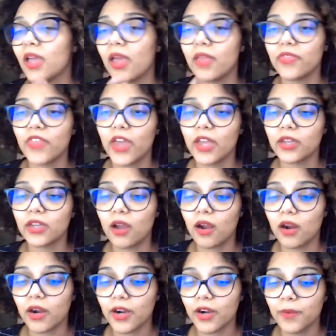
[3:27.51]
that
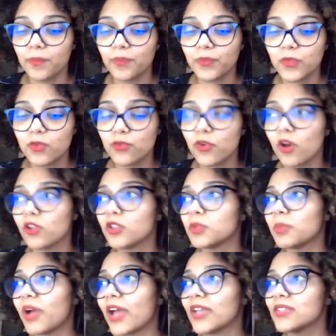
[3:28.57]
are followed
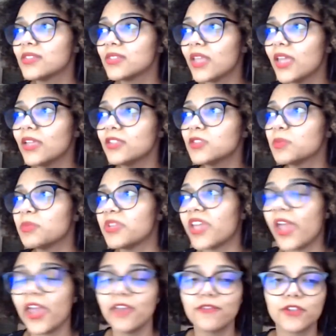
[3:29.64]
by states,
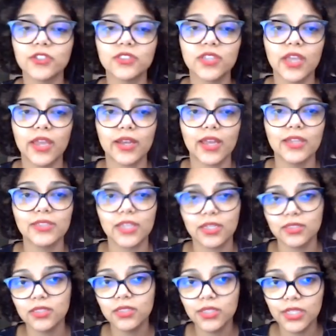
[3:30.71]
behaviors, and
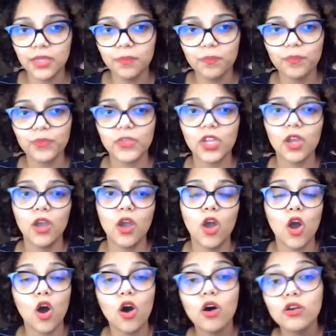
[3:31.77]
identity.
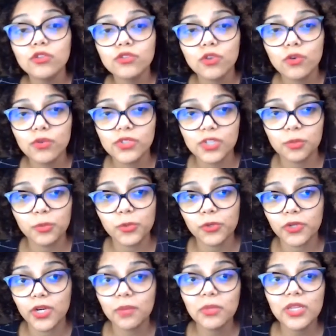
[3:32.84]
Also is a
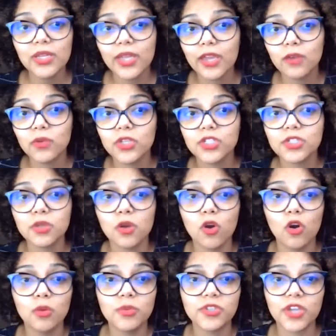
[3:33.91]
programming language
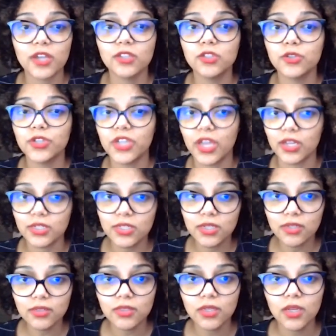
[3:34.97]
object-oriented,
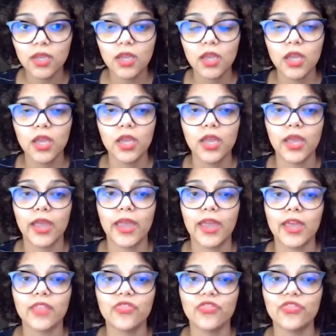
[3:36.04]

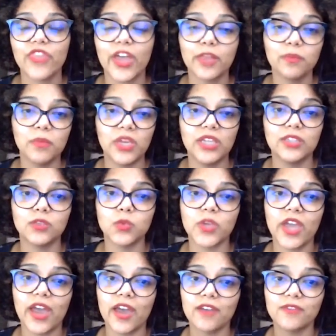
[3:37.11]
and that means we
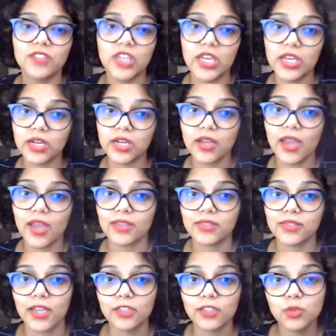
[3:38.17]
have data as
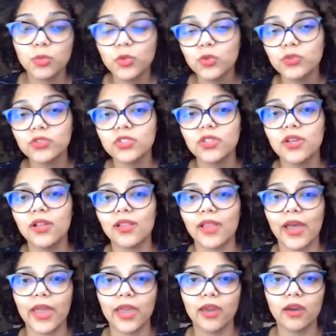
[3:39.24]
attributes,
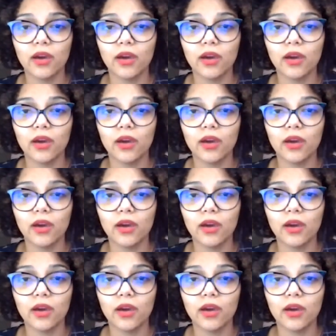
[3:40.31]
like